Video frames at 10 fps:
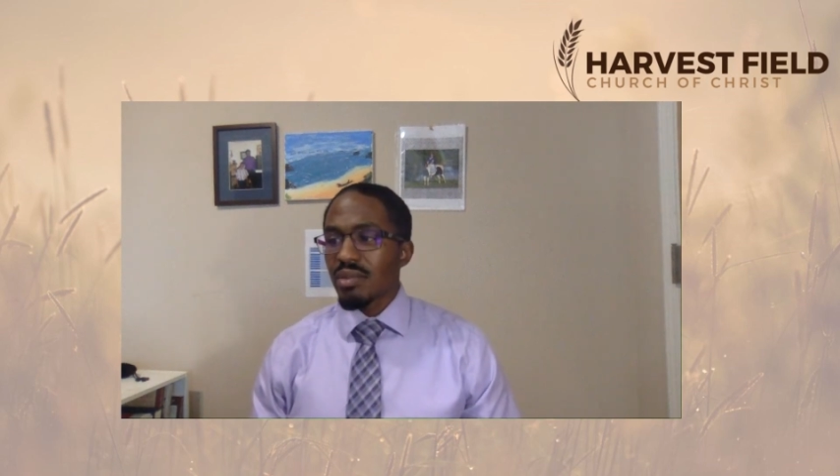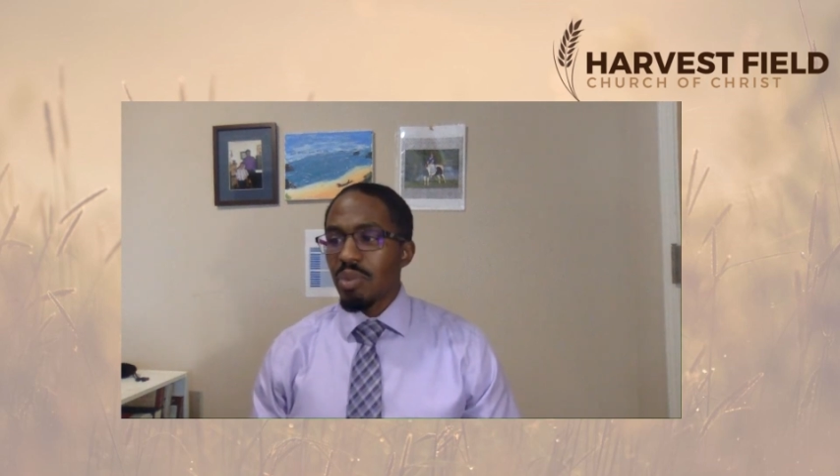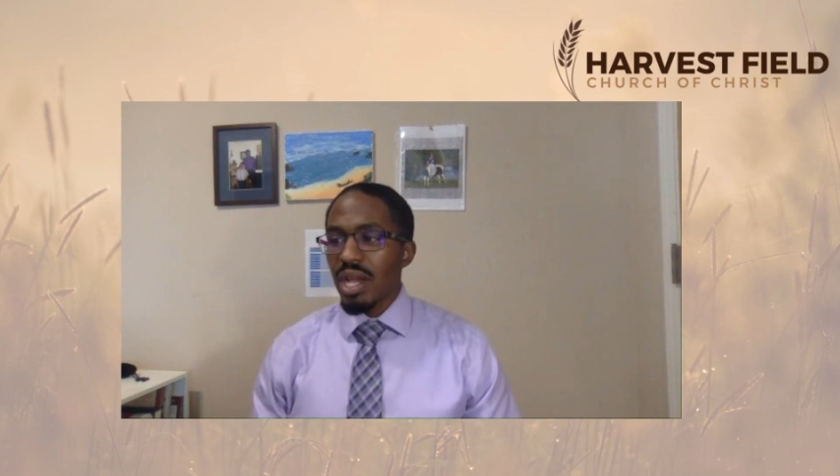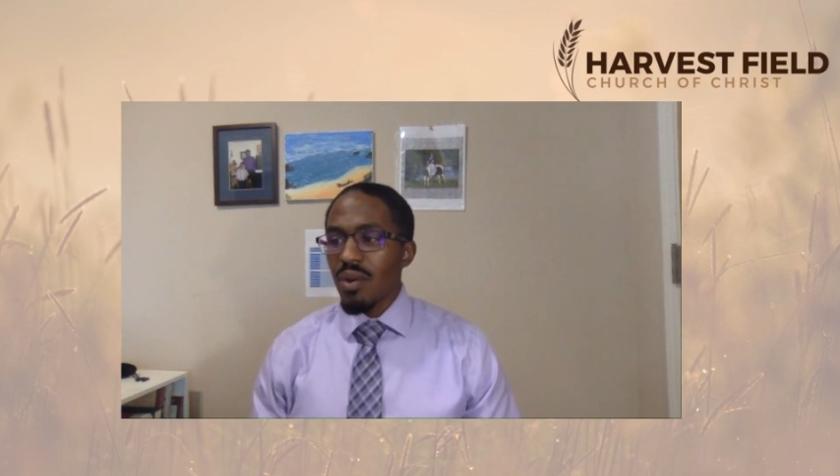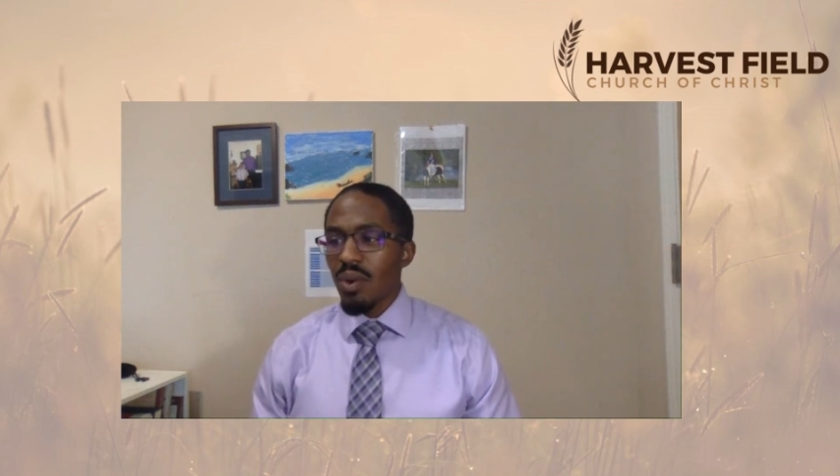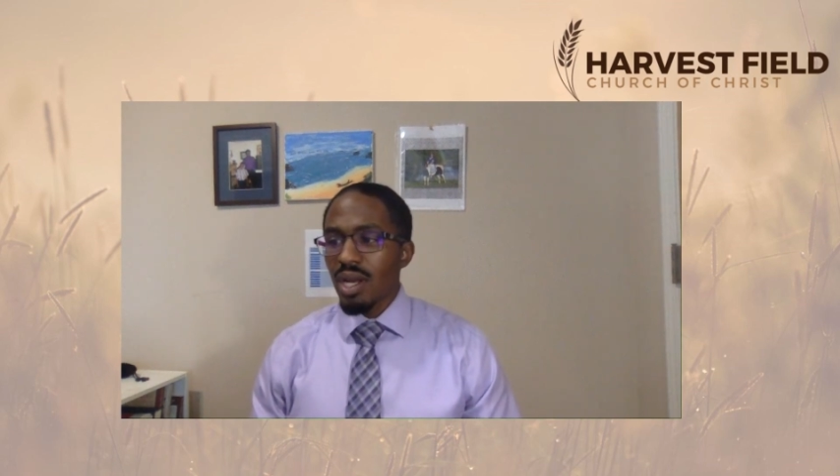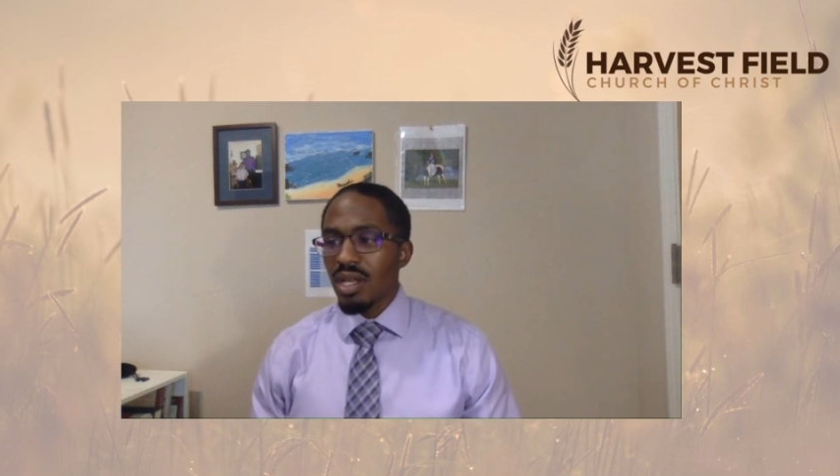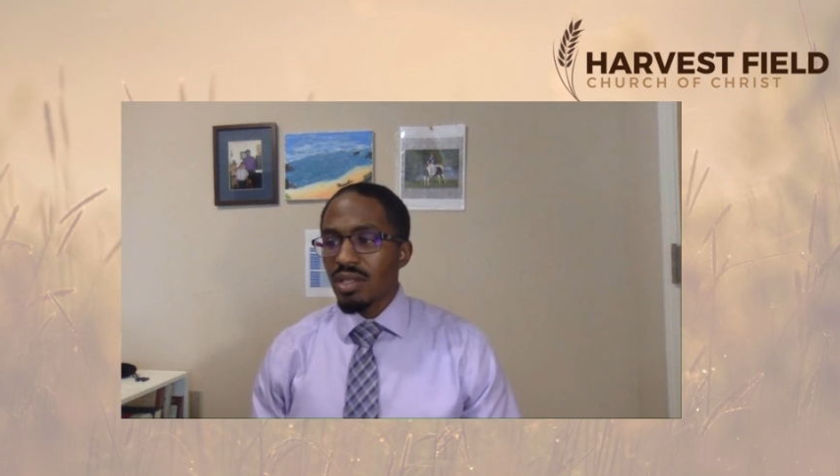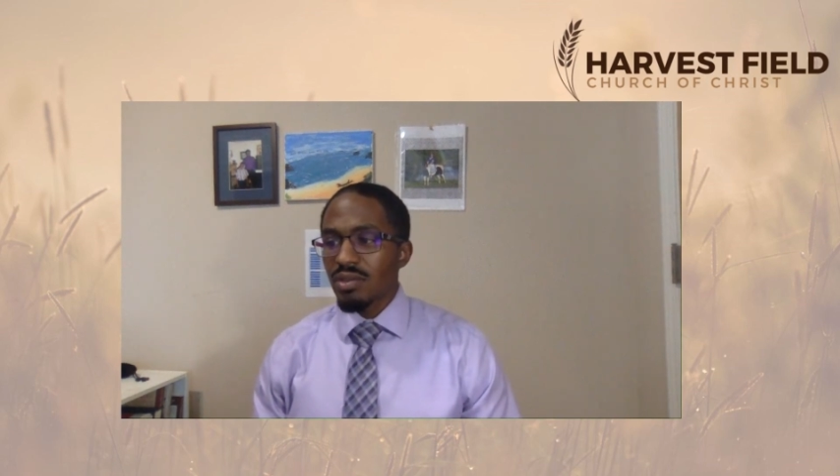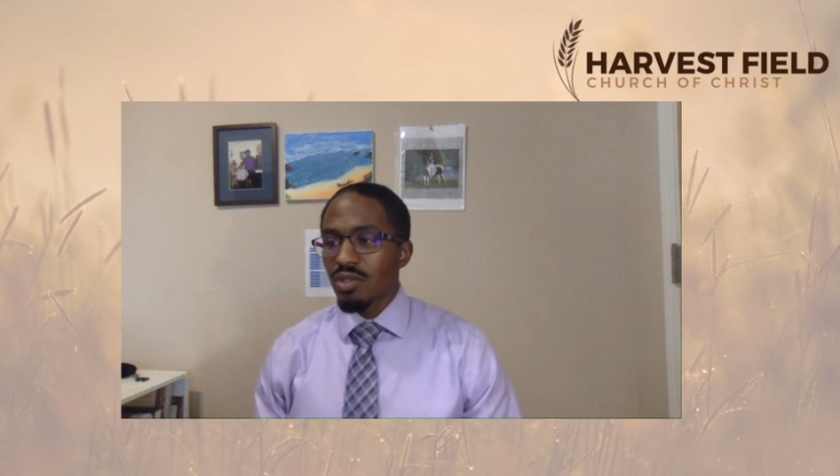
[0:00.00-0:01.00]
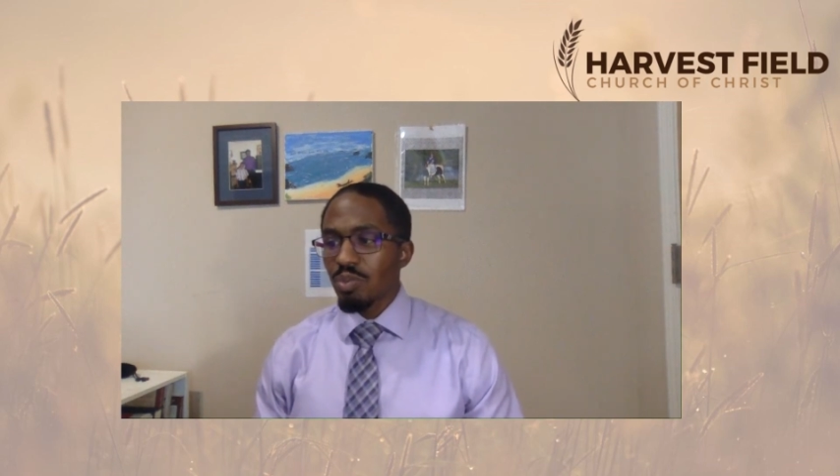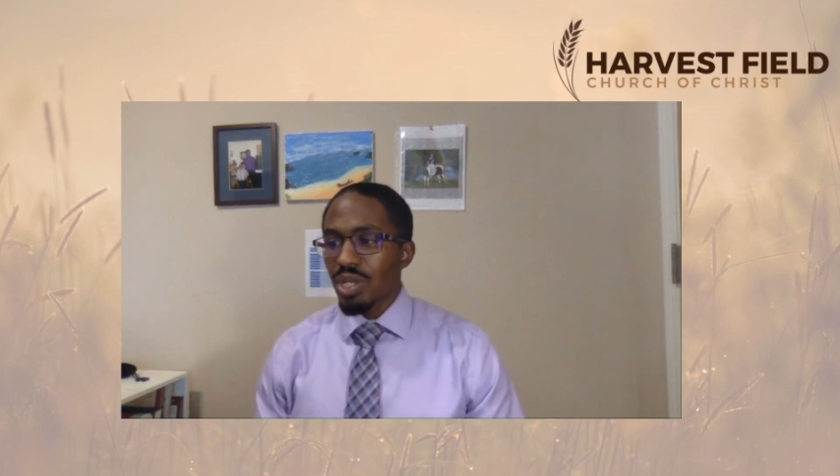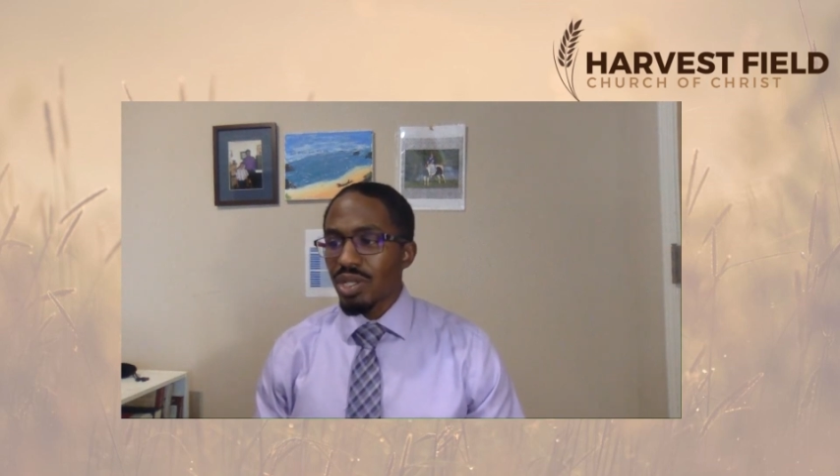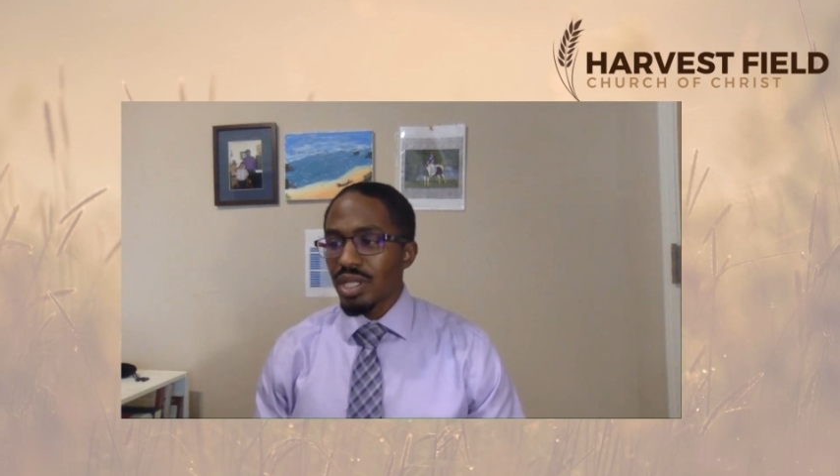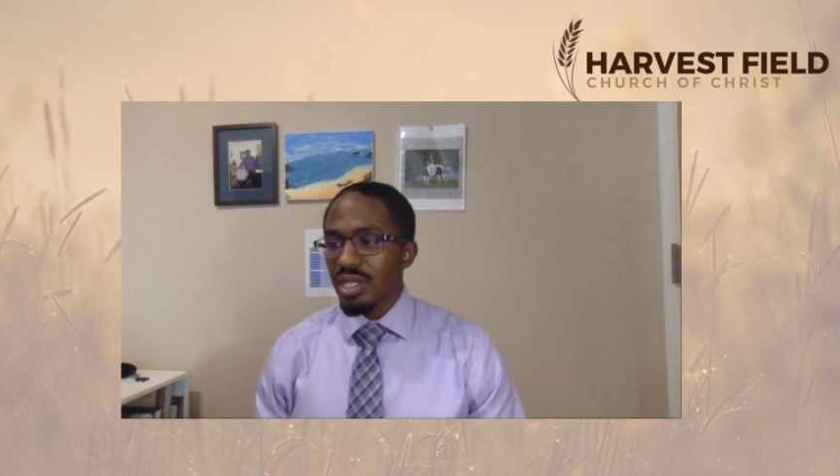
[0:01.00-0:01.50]
Bear one another's
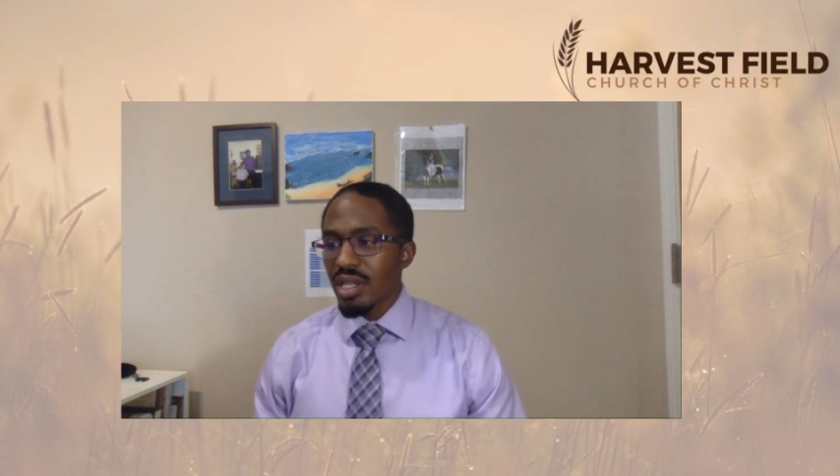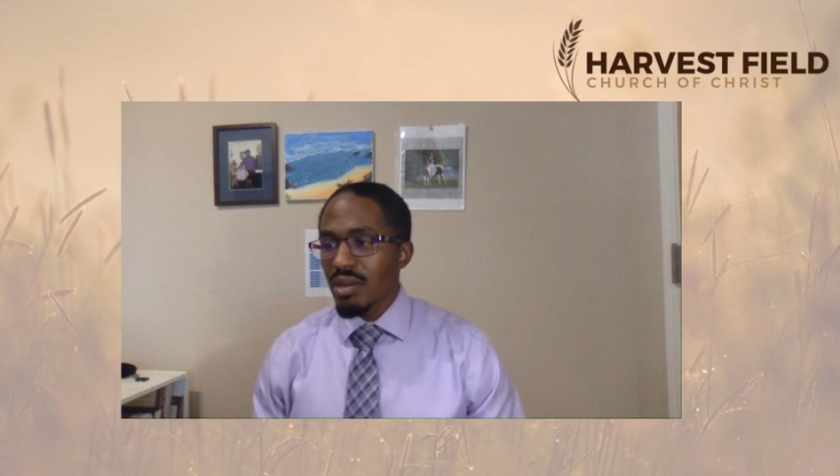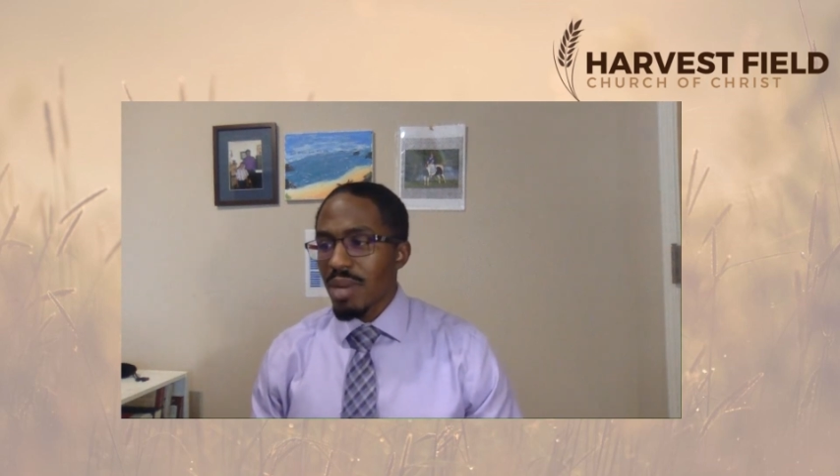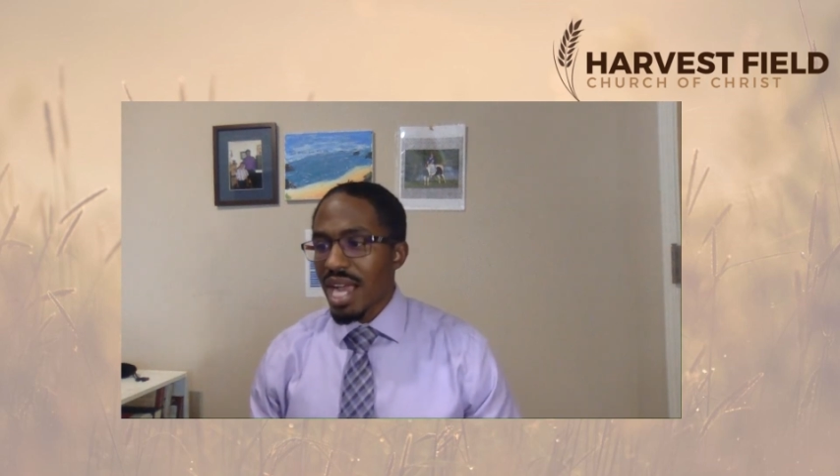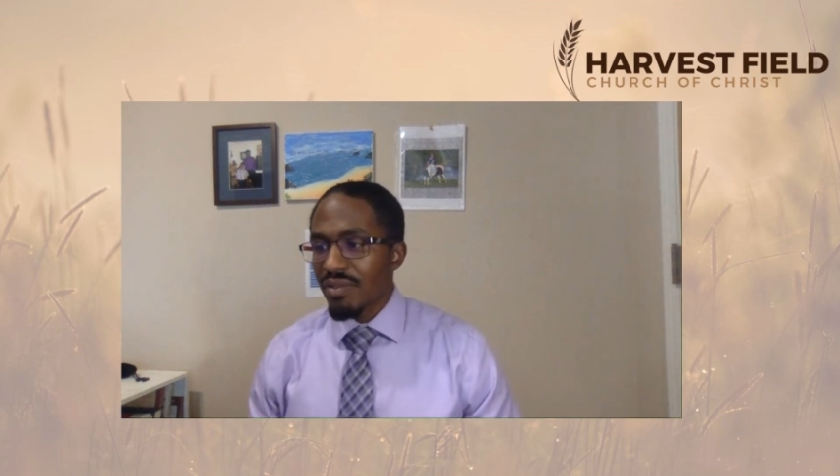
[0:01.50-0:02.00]
burdens, thereby